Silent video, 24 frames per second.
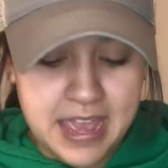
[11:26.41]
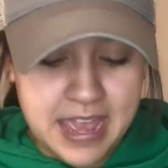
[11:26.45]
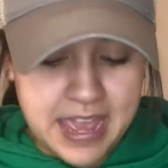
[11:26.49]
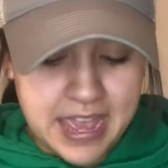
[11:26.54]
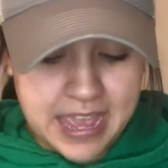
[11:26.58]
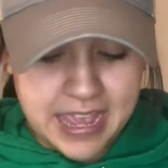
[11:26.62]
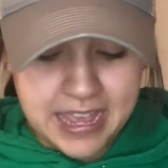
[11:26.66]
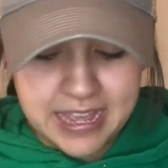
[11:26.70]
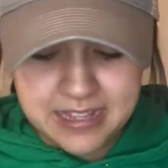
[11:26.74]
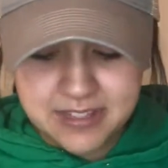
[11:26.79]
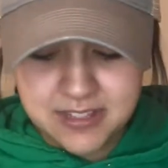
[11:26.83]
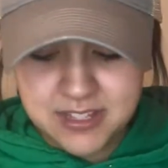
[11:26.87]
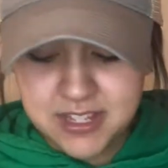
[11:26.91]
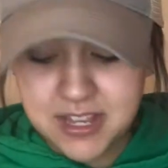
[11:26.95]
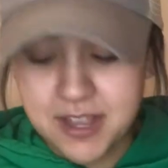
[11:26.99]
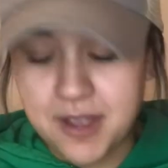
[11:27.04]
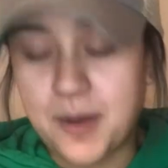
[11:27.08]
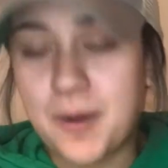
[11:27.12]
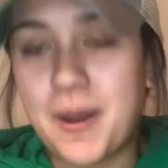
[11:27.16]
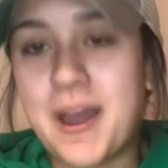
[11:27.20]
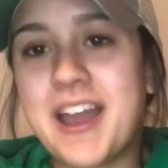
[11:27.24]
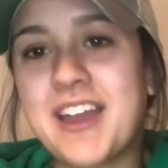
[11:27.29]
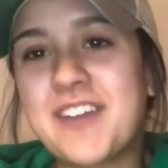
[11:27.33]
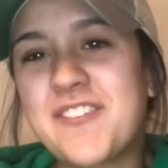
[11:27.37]
And
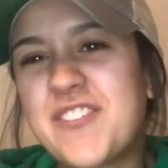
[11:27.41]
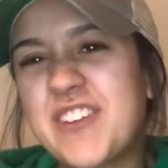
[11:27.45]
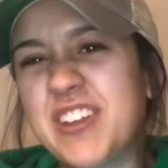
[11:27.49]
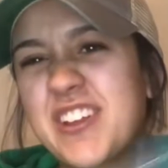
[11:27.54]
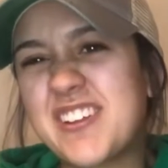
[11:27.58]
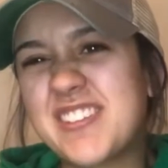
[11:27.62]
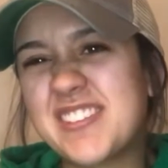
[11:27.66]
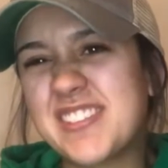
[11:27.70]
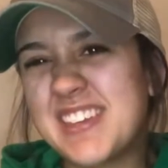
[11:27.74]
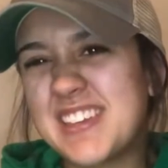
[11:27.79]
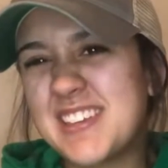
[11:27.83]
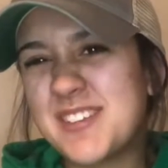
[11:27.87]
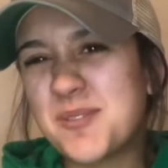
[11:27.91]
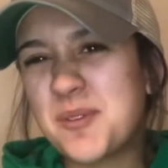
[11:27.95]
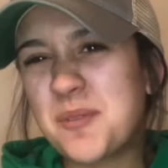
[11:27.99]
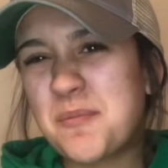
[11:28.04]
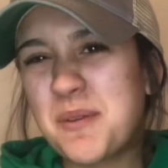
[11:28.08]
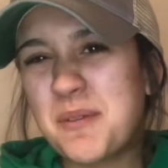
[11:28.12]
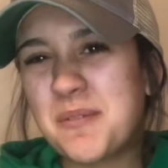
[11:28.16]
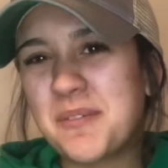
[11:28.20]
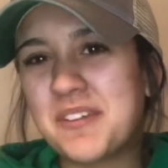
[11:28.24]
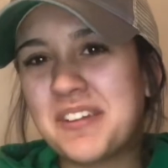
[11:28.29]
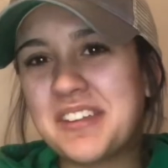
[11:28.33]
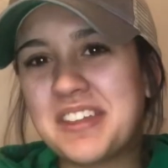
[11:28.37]
so I figured these would be
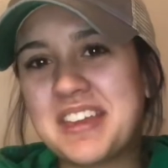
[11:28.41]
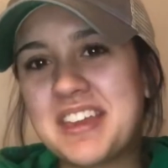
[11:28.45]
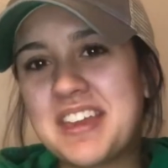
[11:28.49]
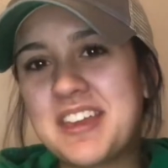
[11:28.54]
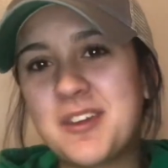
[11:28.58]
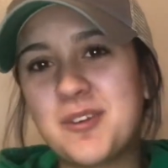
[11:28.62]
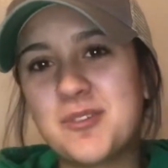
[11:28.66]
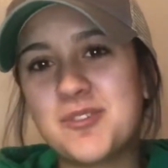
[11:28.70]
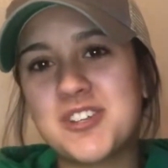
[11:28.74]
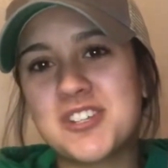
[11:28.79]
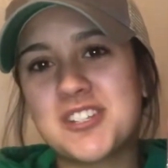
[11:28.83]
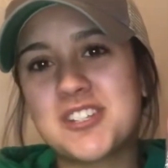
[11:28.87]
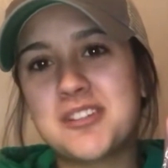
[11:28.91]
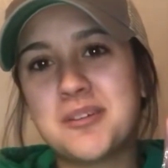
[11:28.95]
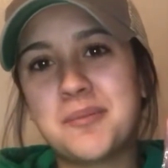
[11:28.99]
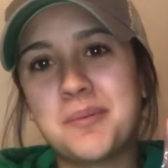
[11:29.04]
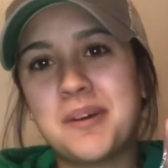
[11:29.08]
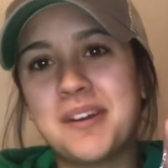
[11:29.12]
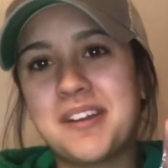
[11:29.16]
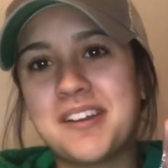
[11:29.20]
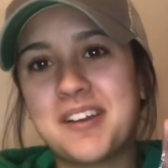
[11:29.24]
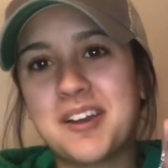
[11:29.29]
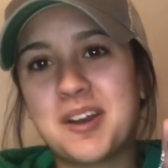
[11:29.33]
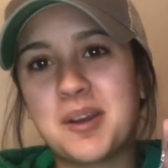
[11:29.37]
really cute just to
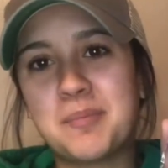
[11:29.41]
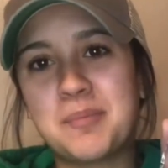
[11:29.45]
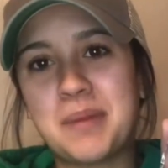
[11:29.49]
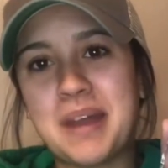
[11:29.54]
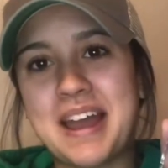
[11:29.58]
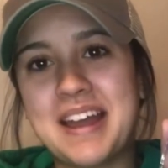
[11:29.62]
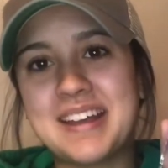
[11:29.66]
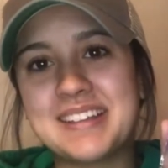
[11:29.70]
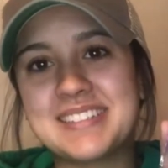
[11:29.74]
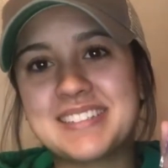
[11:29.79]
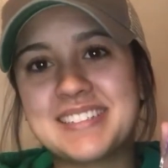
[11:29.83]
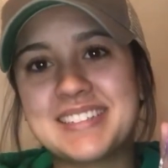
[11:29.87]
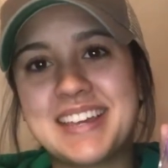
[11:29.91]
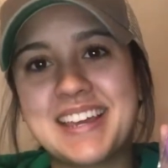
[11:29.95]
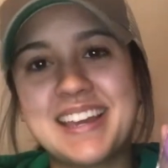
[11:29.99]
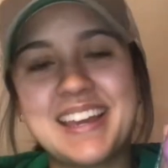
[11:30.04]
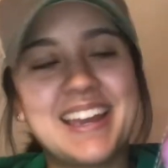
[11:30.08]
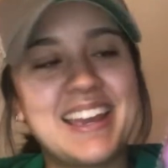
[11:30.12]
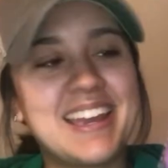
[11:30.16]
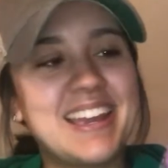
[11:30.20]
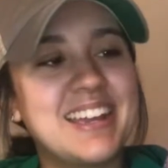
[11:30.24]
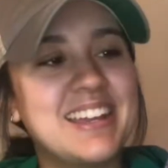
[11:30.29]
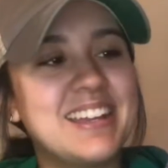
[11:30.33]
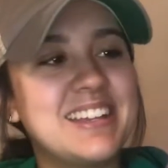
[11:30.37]
put in her basket
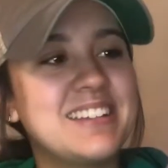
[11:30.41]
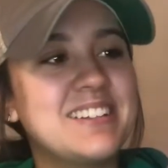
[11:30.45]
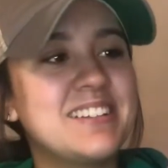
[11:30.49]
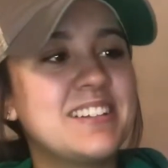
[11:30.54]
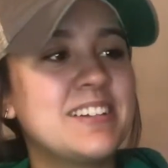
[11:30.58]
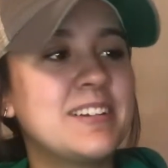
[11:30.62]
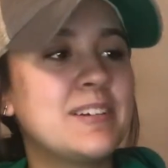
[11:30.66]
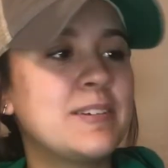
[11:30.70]
and